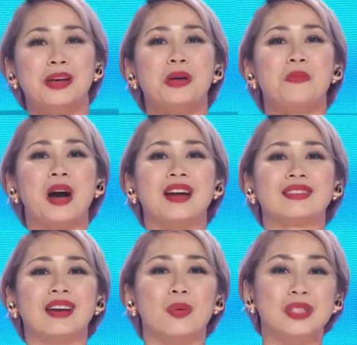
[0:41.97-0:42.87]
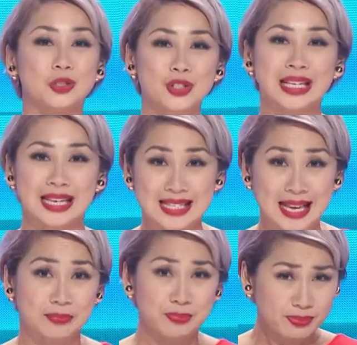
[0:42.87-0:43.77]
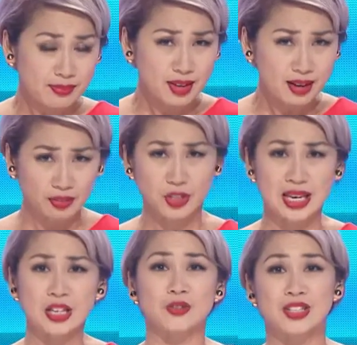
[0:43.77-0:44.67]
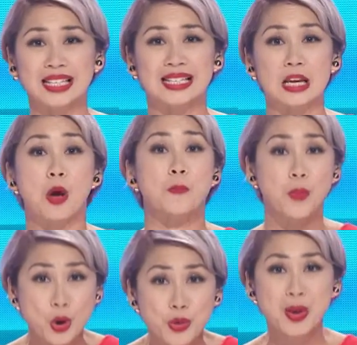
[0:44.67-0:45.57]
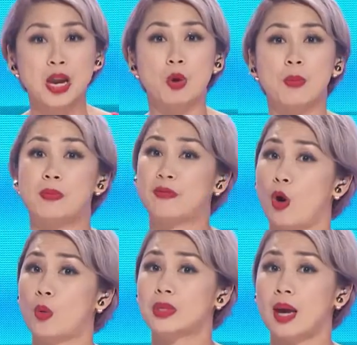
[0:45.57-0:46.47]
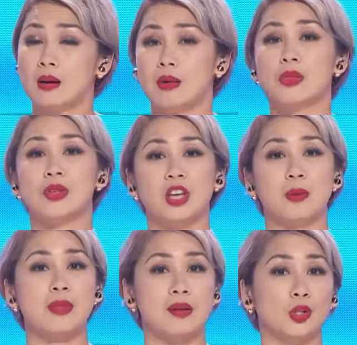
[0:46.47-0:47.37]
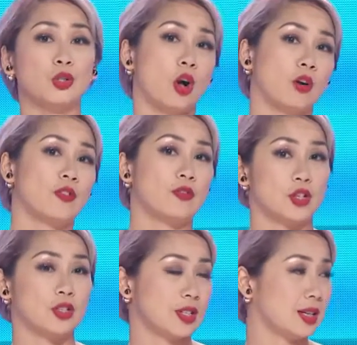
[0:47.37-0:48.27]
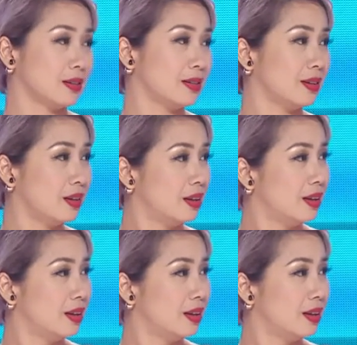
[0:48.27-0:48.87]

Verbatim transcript: But uh, what's interesting is that after the age of 60, both men and women performed at around the same levels of efficiency. Oh, Najib.